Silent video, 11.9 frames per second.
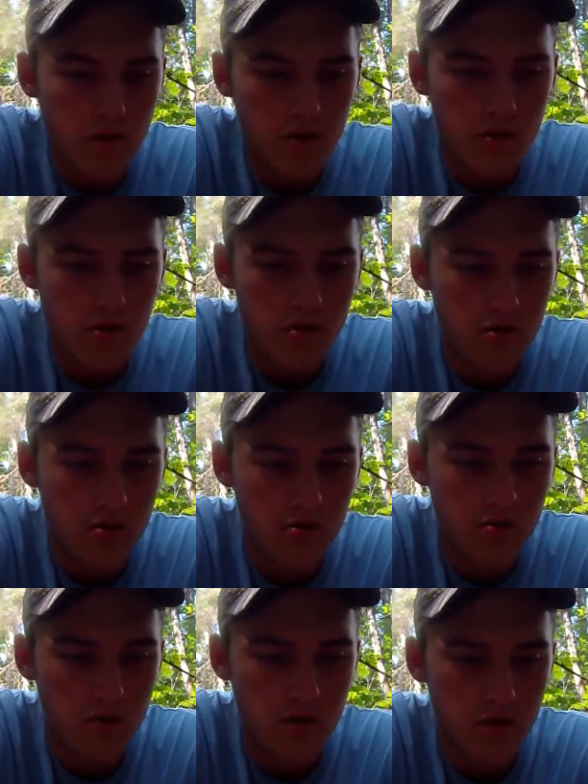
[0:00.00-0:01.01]
good
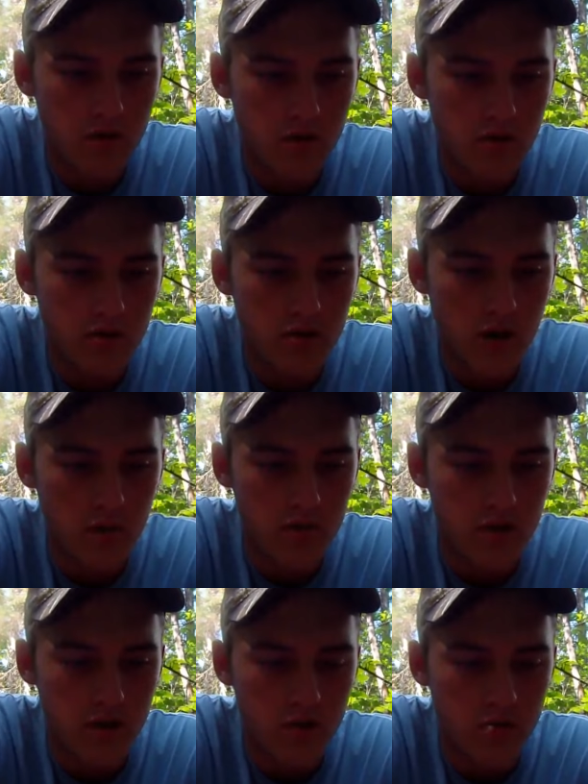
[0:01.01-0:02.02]
because I
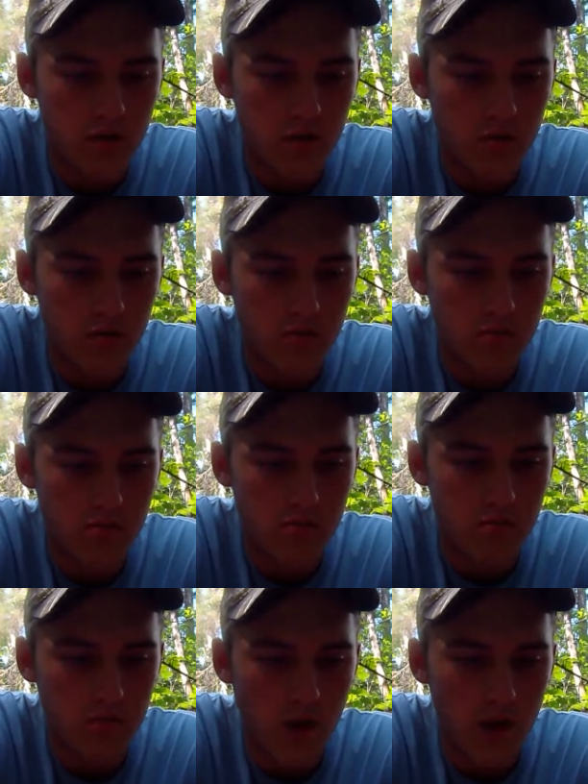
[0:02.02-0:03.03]
was in about,
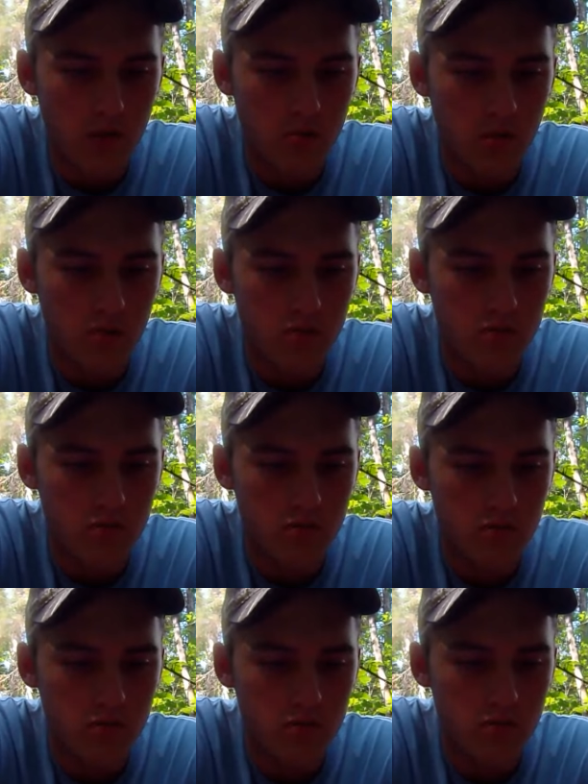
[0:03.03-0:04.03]
at the most,
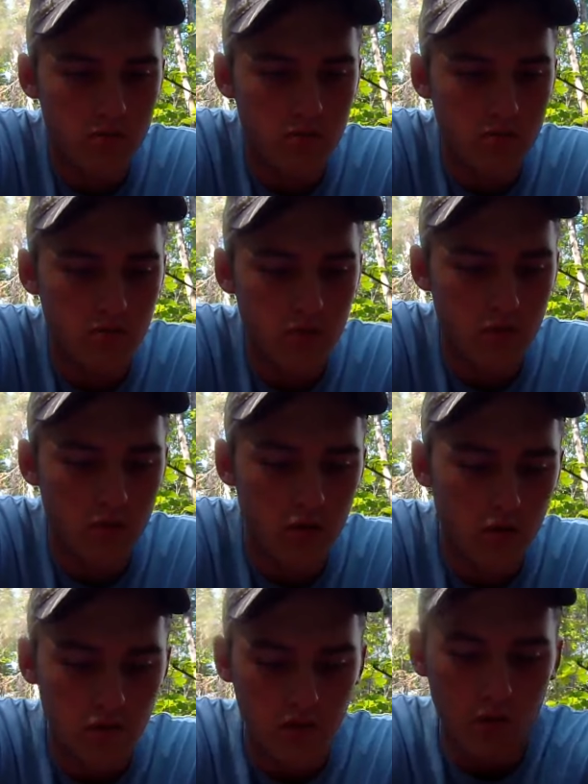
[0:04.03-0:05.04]
the
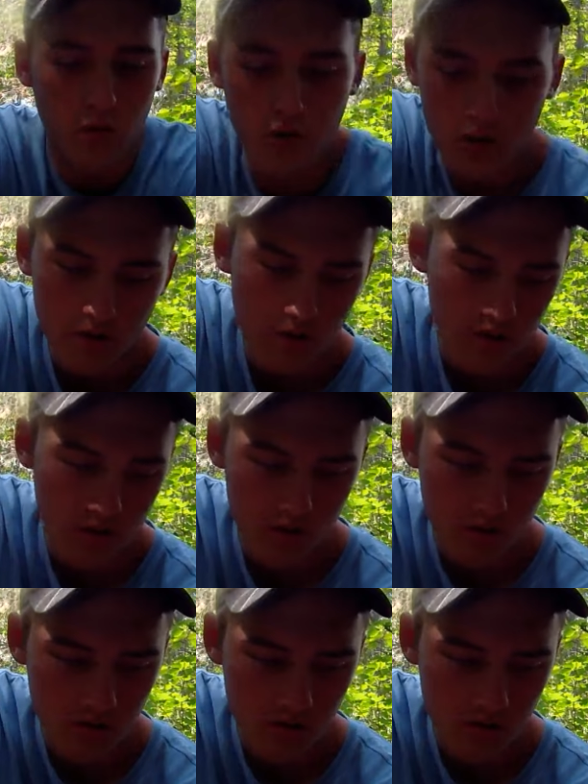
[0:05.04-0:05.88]
2 foot of water.